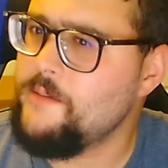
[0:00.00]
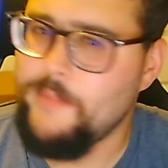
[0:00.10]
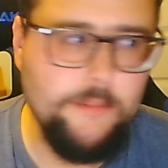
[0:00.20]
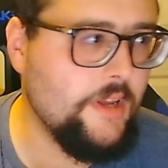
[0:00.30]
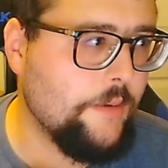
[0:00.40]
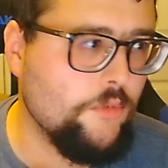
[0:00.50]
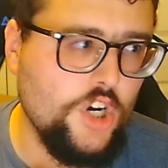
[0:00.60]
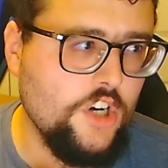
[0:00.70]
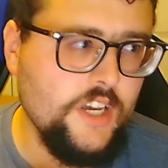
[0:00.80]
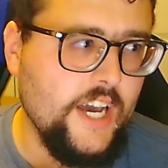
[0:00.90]
Maybe I'm
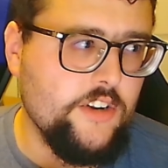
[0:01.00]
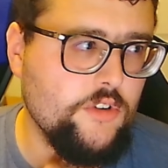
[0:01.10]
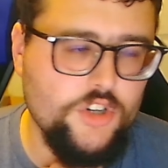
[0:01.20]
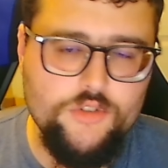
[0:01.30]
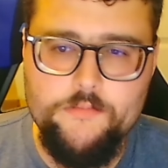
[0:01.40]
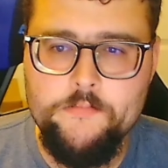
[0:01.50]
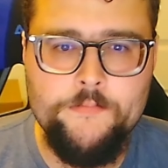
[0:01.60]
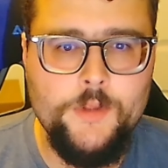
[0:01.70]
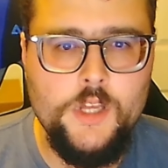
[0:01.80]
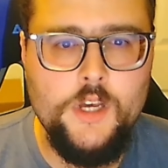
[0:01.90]
wrong. I don't know.
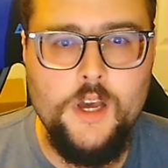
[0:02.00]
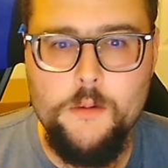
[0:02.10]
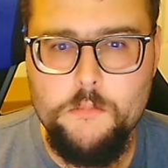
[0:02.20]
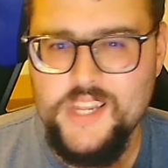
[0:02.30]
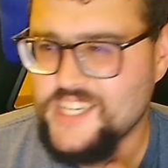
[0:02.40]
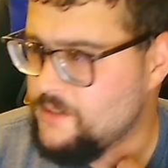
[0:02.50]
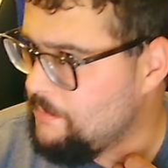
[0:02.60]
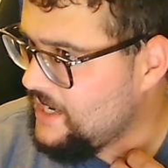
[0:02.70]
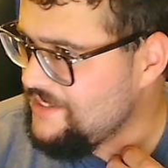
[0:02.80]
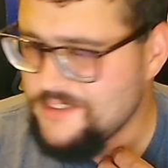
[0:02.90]
Next
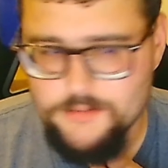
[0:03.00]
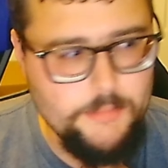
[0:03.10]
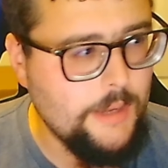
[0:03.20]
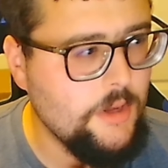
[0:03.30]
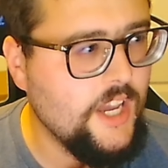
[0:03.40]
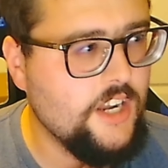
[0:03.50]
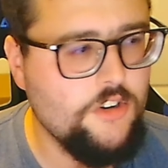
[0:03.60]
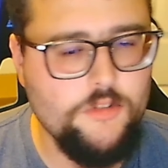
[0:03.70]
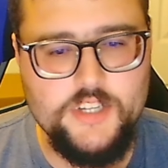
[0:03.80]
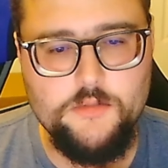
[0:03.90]
month, maybe. I don't know.
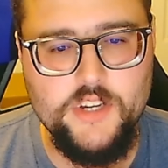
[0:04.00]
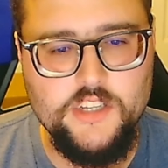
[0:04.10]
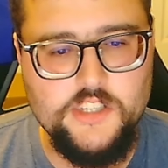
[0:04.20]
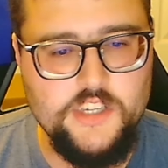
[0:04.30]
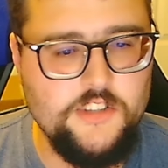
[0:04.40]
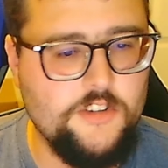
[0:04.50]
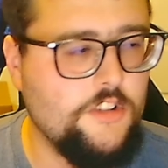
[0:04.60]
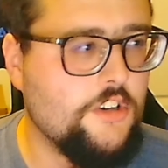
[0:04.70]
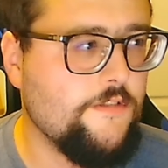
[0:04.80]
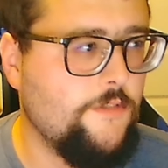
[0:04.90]
what to wait and see. So
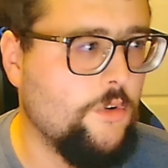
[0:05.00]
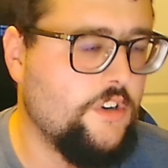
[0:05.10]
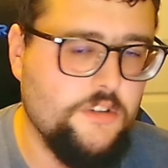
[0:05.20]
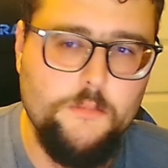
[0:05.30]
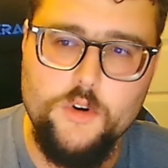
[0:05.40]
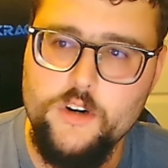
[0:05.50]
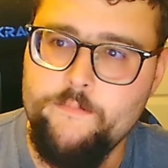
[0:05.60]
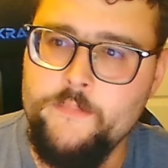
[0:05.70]
look forward to more.